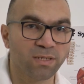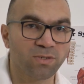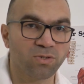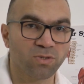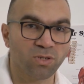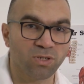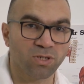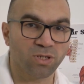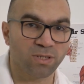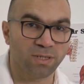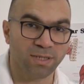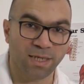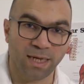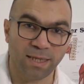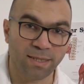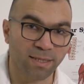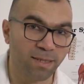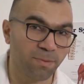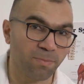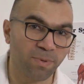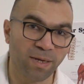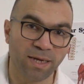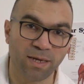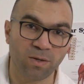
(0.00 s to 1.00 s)
stretches
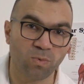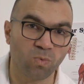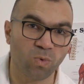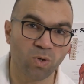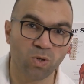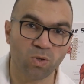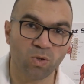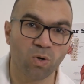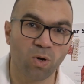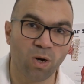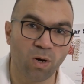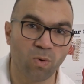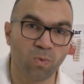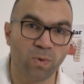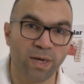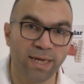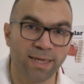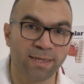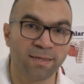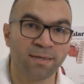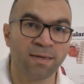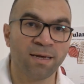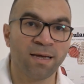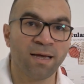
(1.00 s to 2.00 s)
and the pain will go
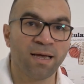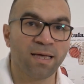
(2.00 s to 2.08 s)
away.